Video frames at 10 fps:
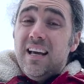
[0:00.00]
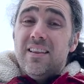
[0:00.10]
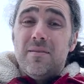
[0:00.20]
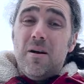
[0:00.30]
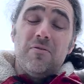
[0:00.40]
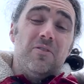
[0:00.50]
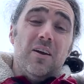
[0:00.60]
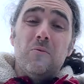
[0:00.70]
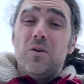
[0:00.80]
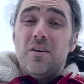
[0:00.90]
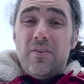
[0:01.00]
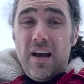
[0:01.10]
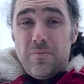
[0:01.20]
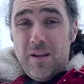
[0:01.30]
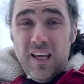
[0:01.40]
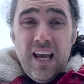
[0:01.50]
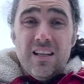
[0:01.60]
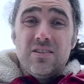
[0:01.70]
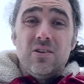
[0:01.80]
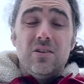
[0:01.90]
then my flight wouldn't have had to be
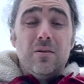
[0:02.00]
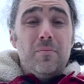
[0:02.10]
canceled,